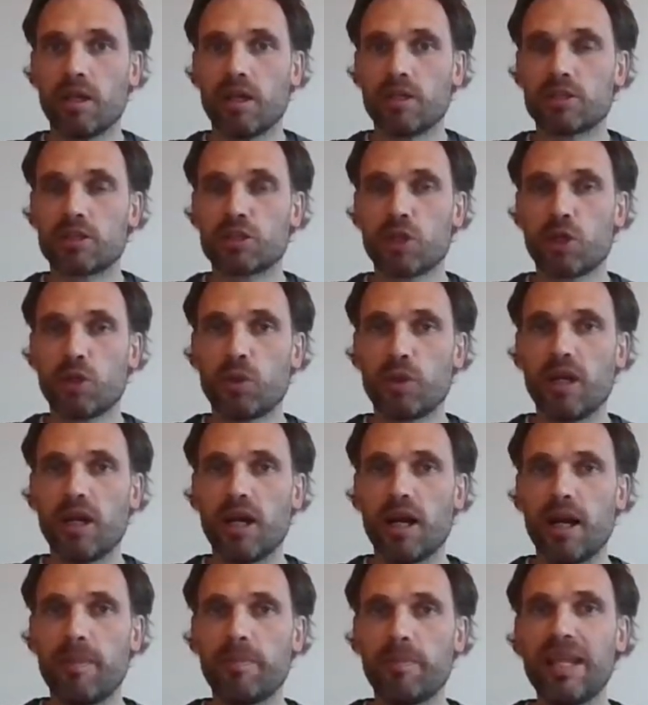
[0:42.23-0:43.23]
So
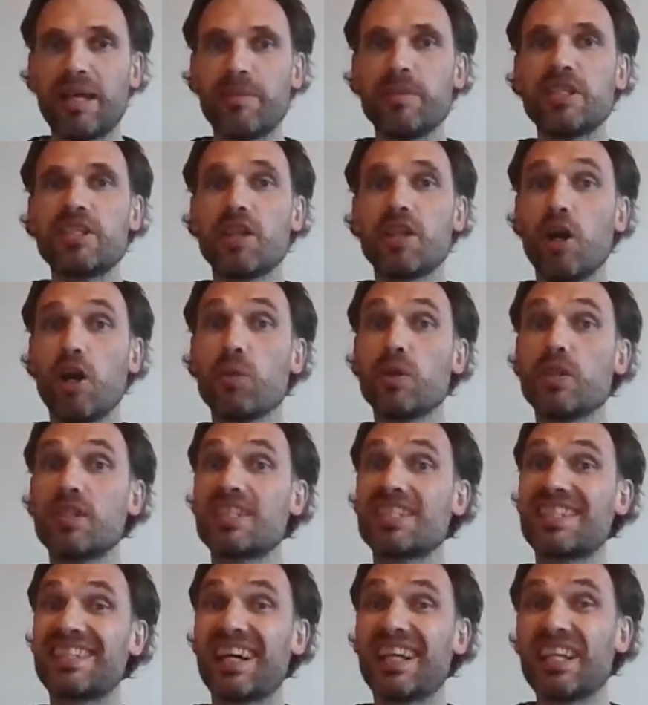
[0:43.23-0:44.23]
let me start with a
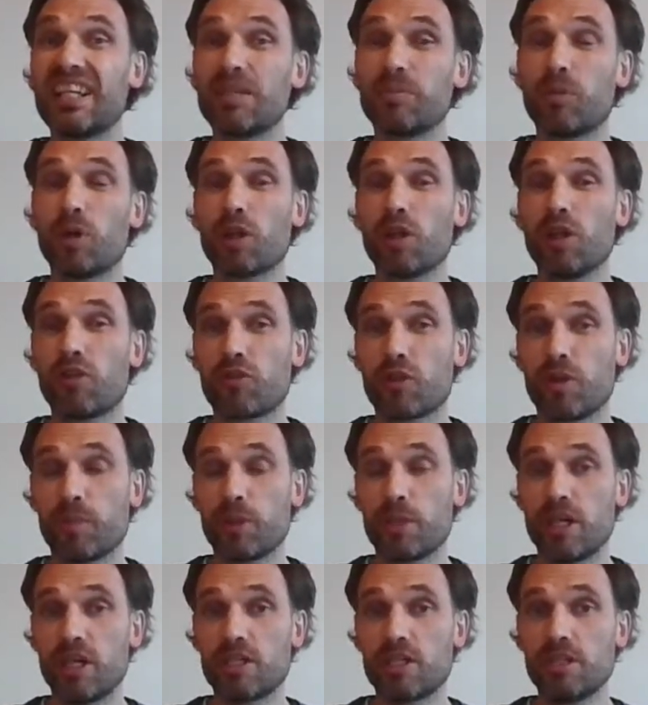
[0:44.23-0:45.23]
standard model of
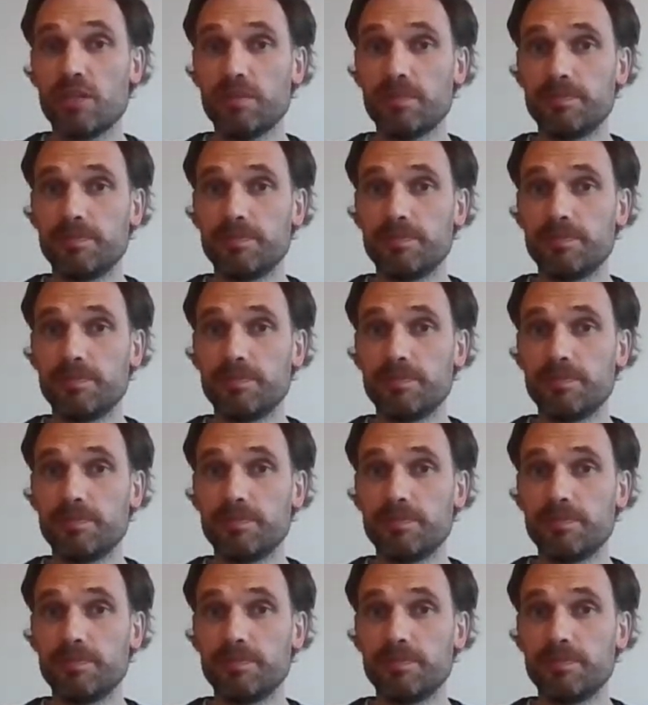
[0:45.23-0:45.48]
computation.